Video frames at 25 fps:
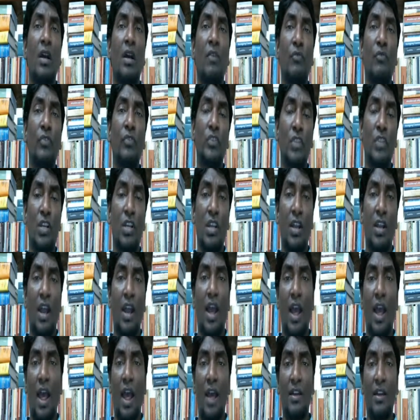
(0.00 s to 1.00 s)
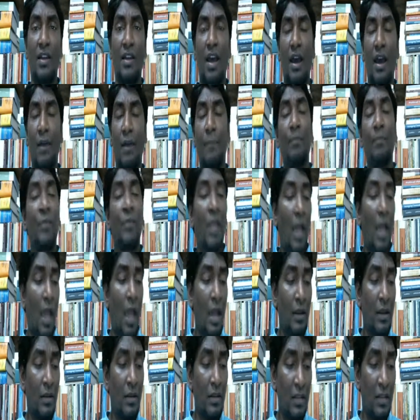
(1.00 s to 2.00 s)
which he had had
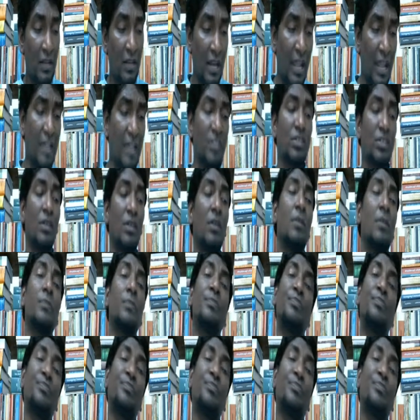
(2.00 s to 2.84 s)
and later